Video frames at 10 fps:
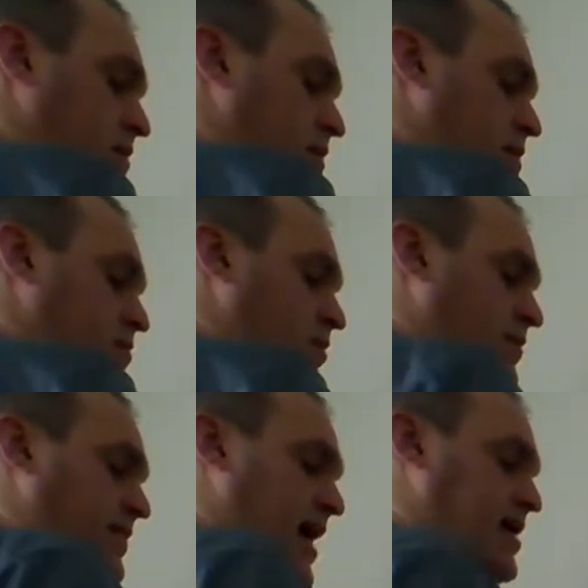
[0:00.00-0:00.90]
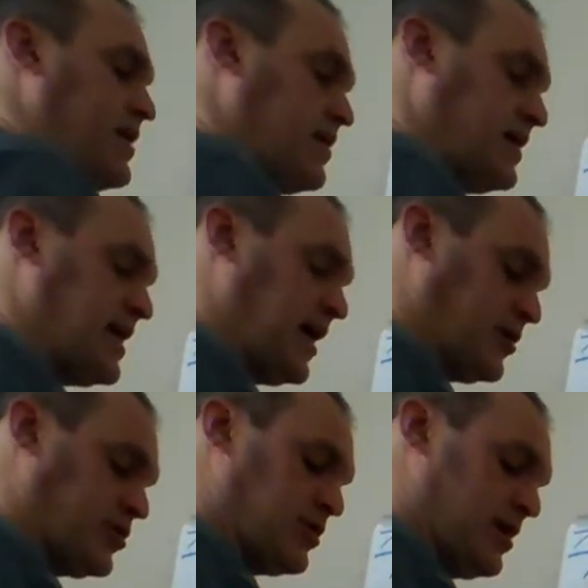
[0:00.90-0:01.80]
is what we're finding, the
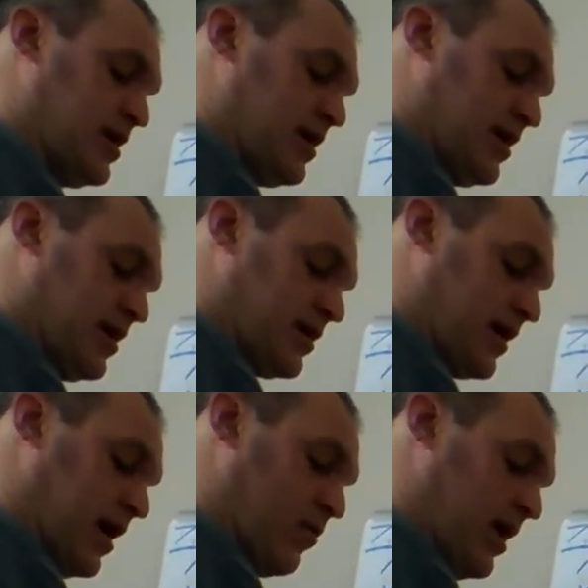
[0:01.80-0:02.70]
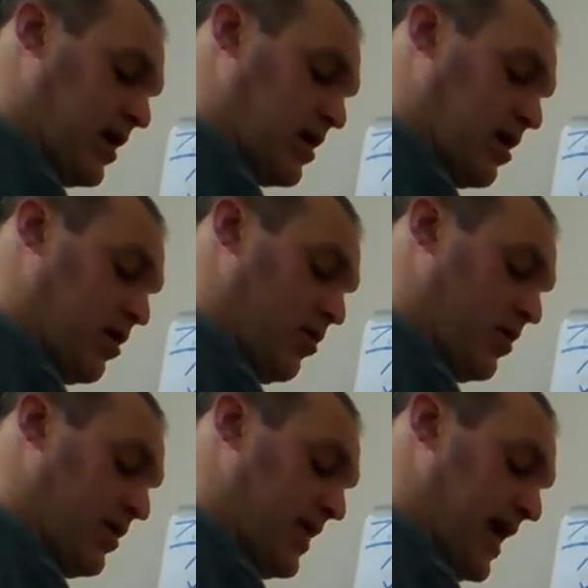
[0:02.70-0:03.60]
h. Okay, we know
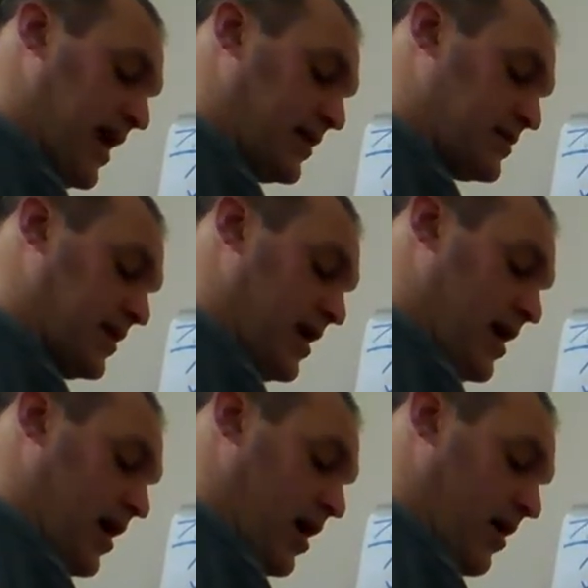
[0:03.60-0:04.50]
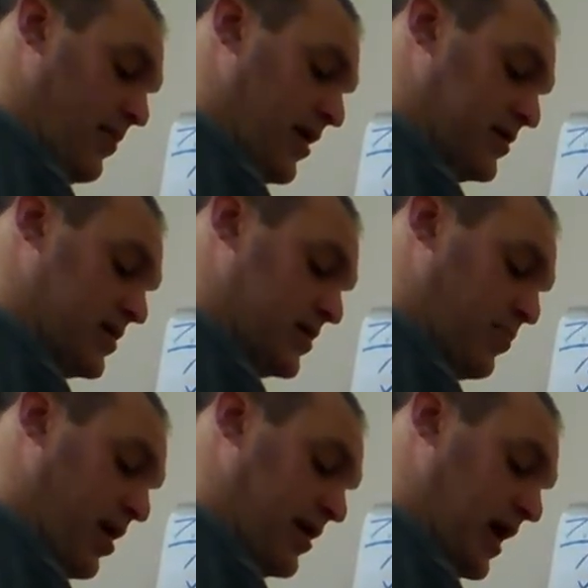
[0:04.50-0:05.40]
that there's this
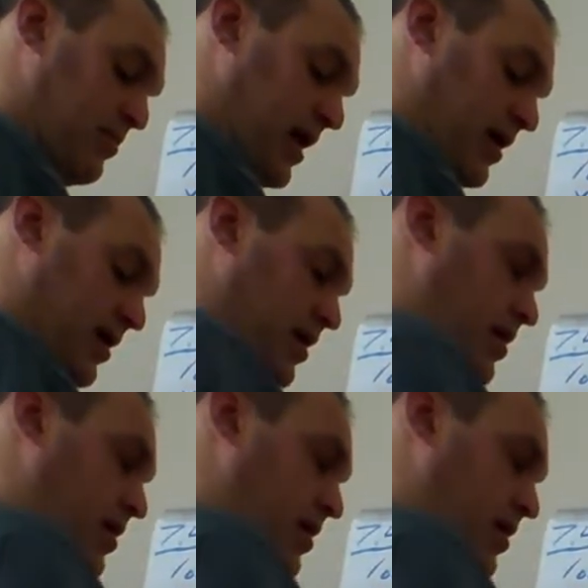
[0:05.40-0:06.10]
parking meter